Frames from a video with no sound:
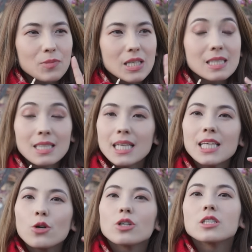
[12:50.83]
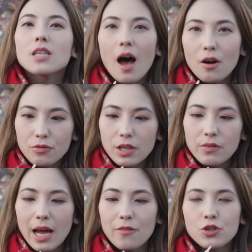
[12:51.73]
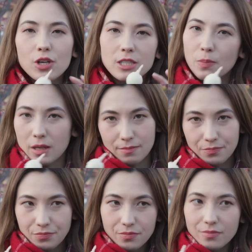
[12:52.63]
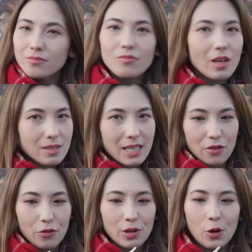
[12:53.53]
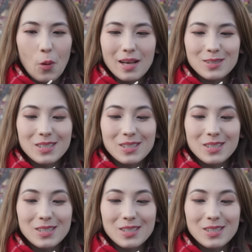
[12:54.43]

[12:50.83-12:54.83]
sticky or tough, even after it's been sitting for a little while.